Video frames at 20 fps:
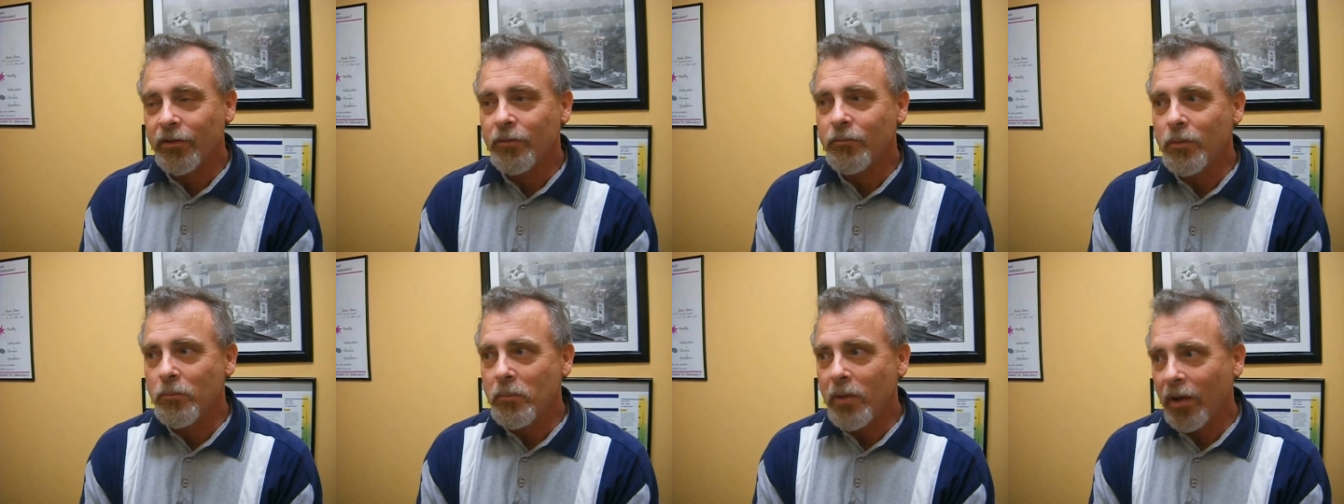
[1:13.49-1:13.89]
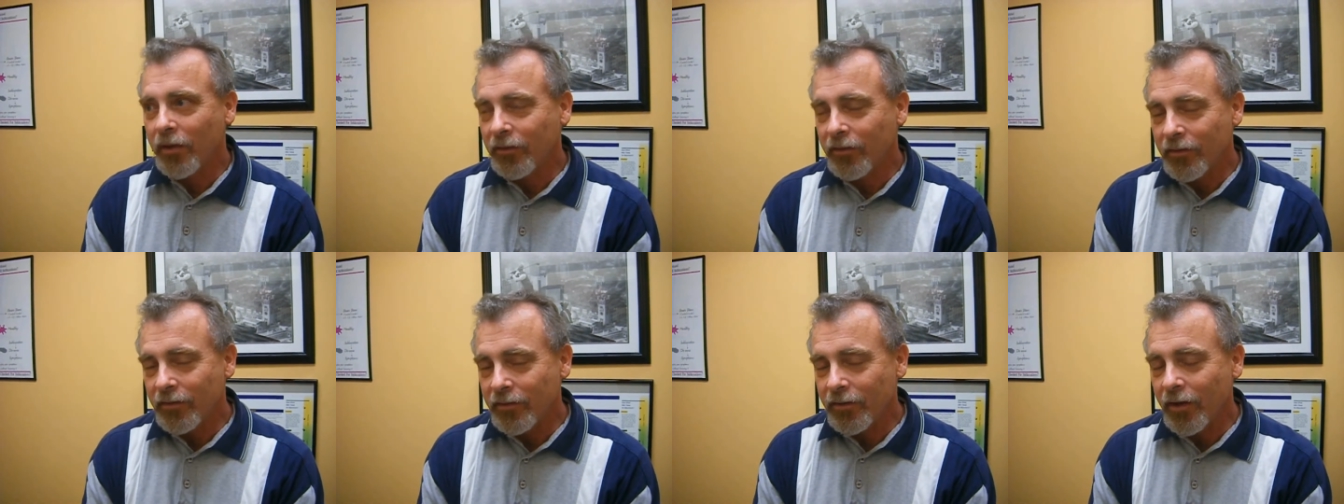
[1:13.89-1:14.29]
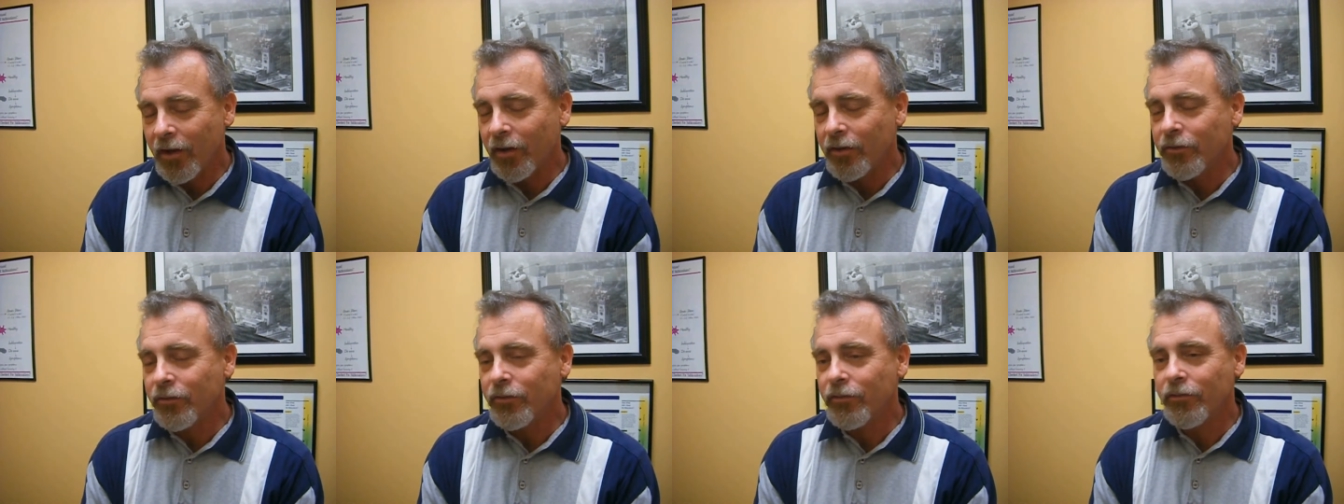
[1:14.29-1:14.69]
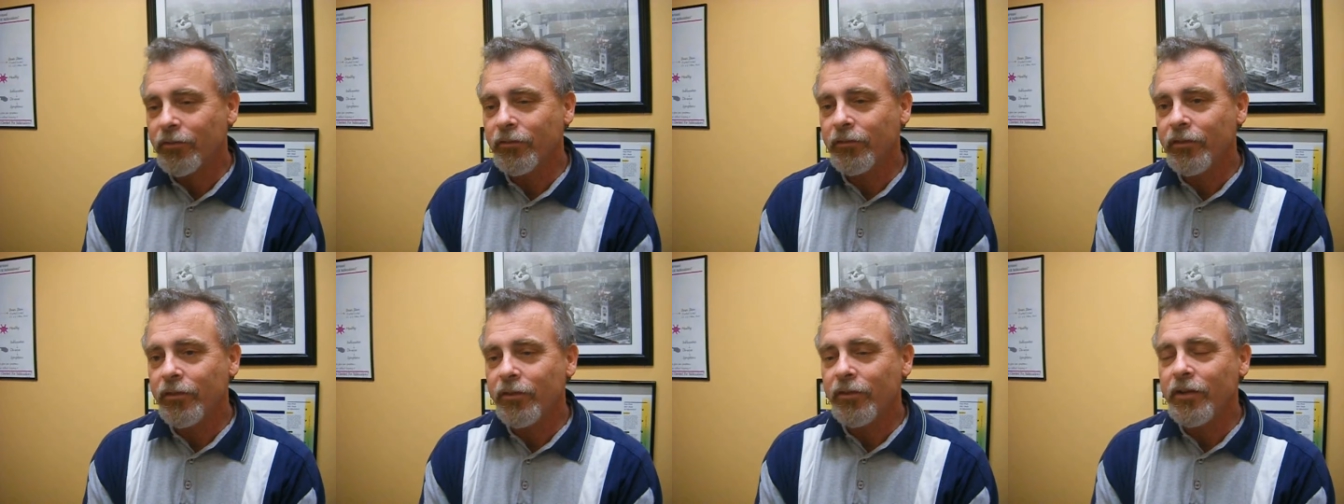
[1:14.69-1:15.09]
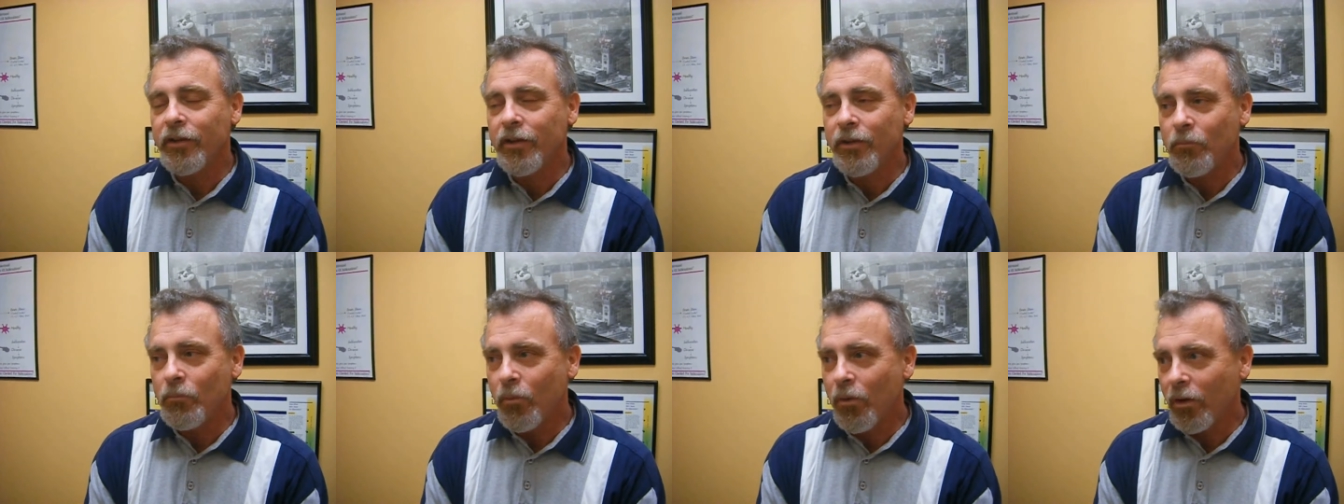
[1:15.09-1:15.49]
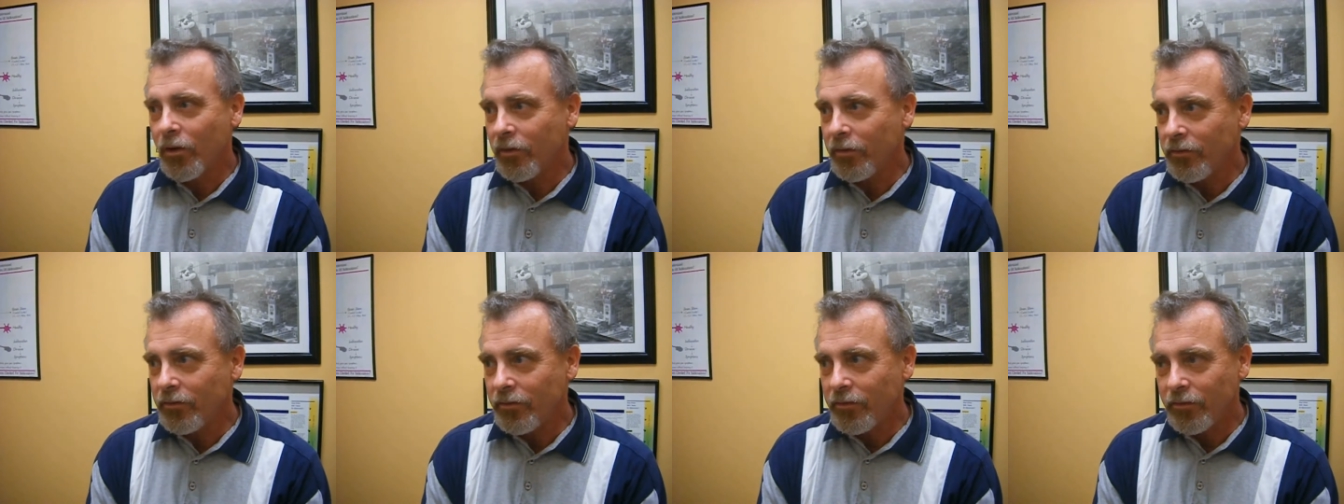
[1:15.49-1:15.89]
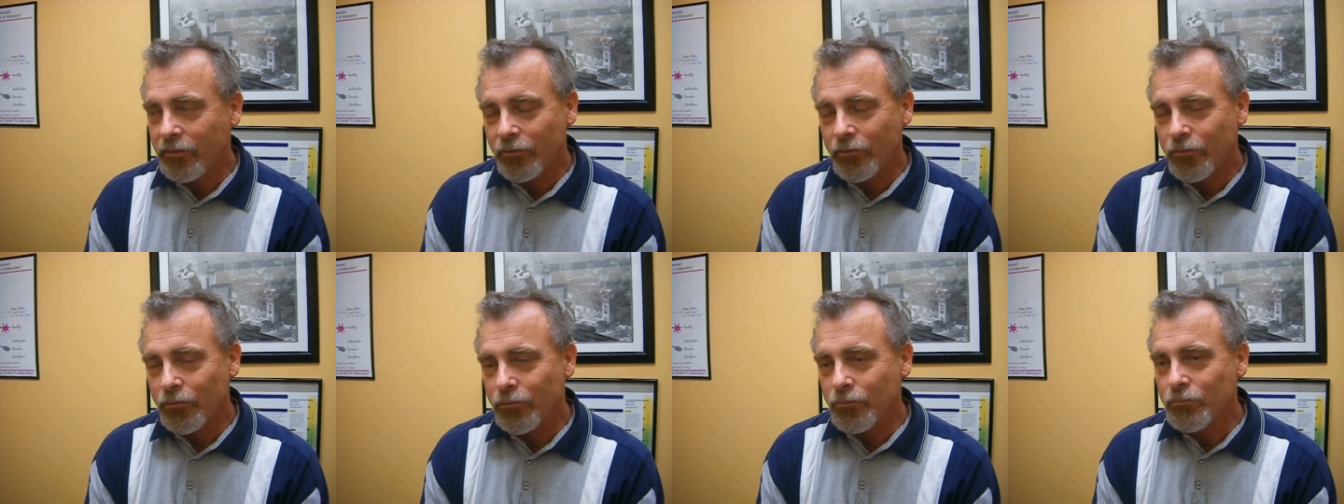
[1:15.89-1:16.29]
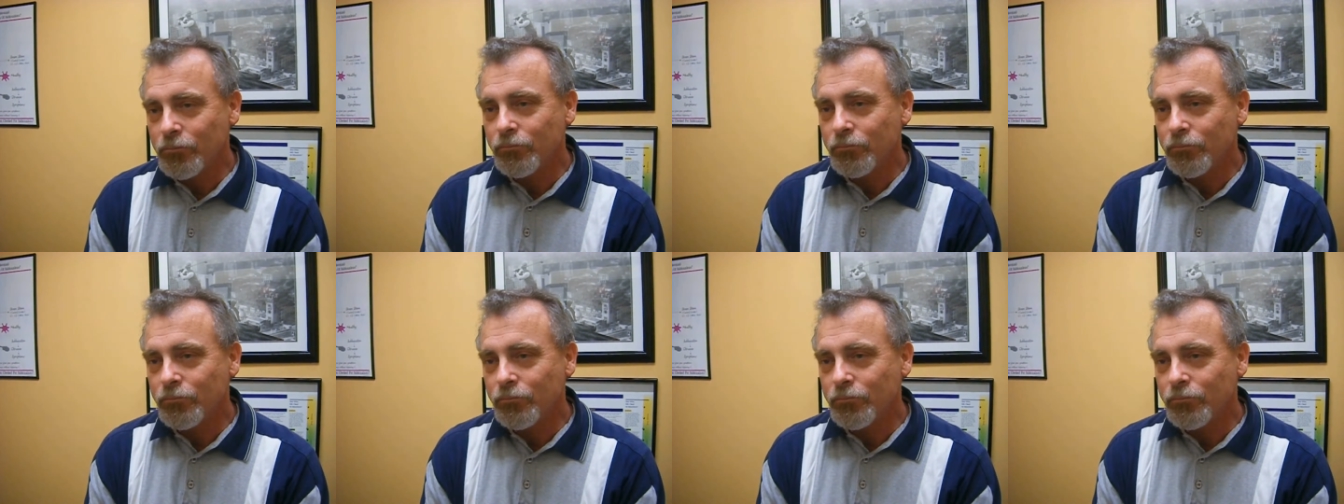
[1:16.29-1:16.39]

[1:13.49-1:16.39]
I went back to the doctor, and he wanted to